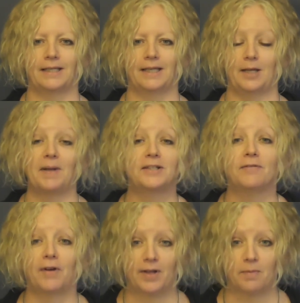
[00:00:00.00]
It makes it
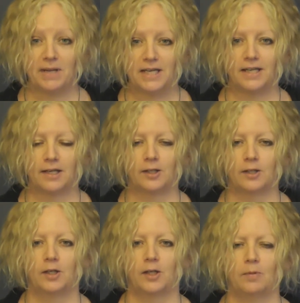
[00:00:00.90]
very immediate.
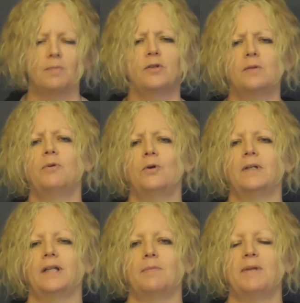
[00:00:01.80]
But most
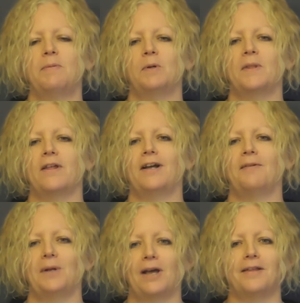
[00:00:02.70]
importantly, people
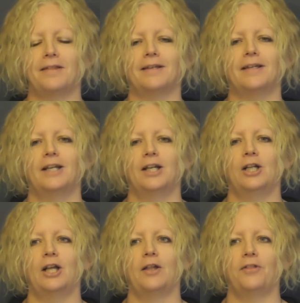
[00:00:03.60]
will either
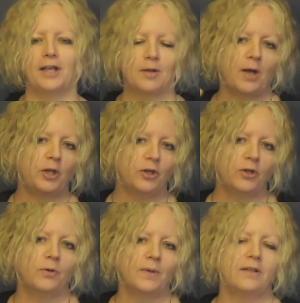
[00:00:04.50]
think about
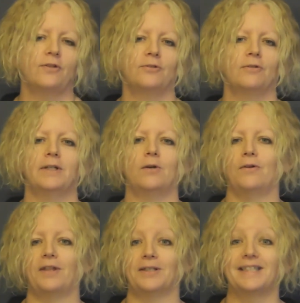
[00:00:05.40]
you in the story,
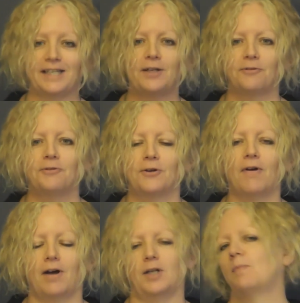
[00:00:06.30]
or they'll see it through your
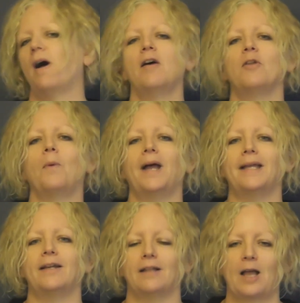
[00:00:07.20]
eyes. But either way,
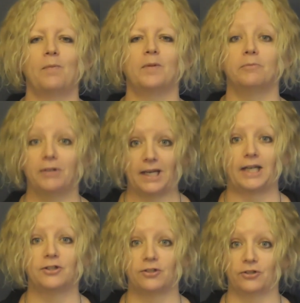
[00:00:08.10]
it'll help them
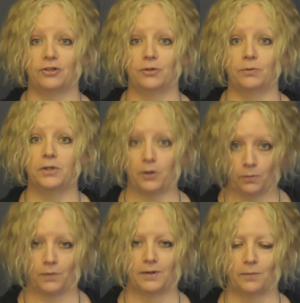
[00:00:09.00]
relate to
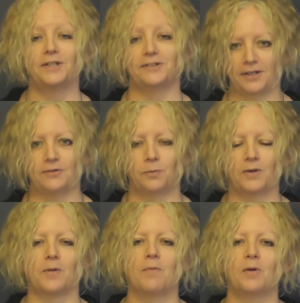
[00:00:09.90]
you, which is one
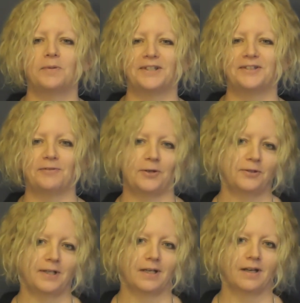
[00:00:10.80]
of the purposes of
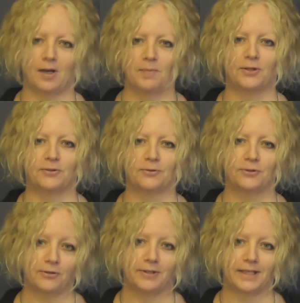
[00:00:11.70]
using a personal
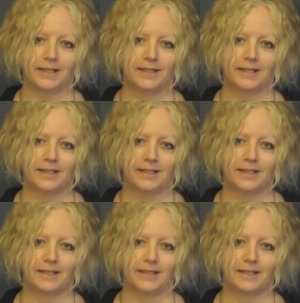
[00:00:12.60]
story.